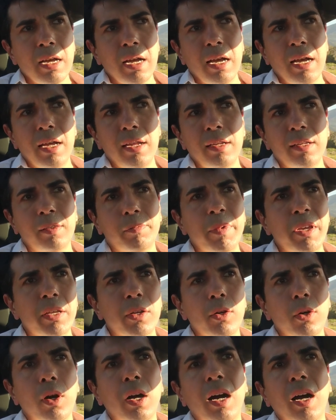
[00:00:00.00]
and it may
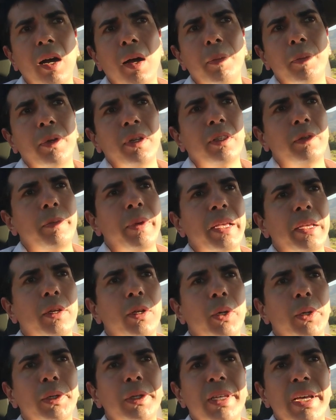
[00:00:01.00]
go up, it may
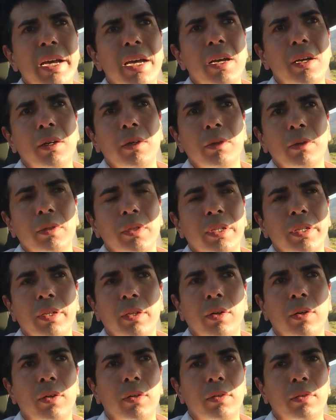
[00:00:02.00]
go down, you
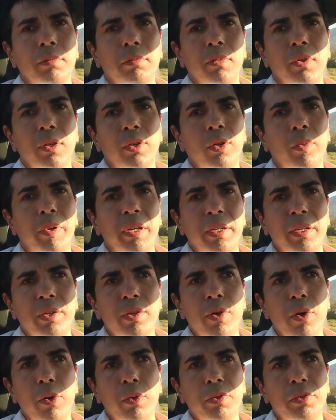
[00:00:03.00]
know, nobody
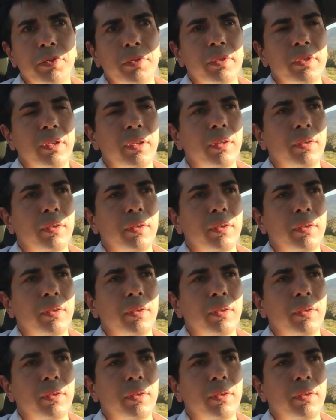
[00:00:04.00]
knows.